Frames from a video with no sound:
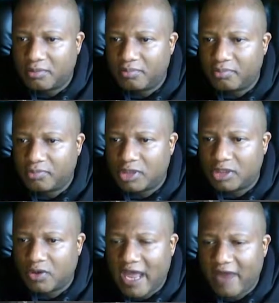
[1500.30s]
little
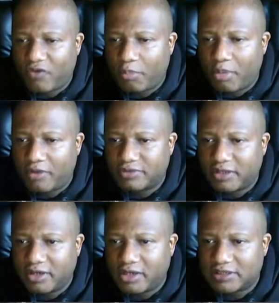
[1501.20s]
afro puffs on there
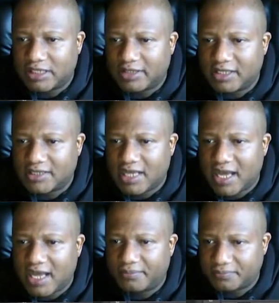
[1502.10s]
because I think it's hot.
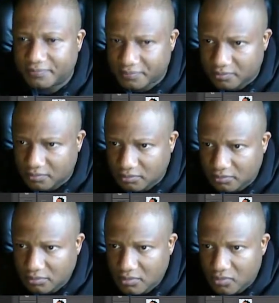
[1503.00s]

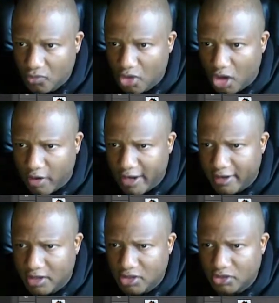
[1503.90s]
All right.
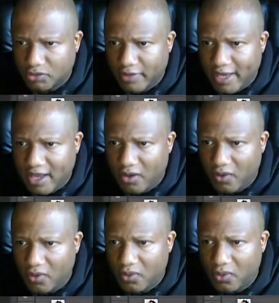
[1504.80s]
So now
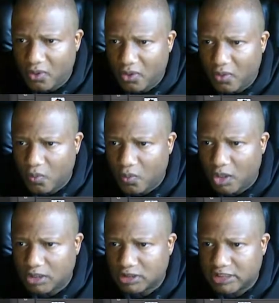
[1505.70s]
We're going to just
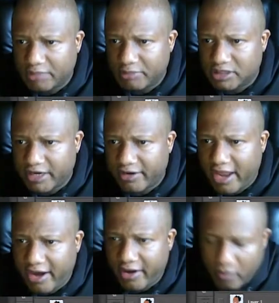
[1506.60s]
name this layer hair
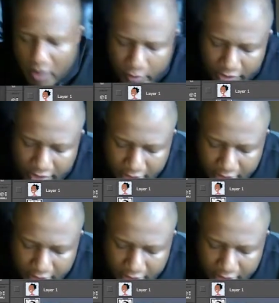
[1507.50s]
while we're there.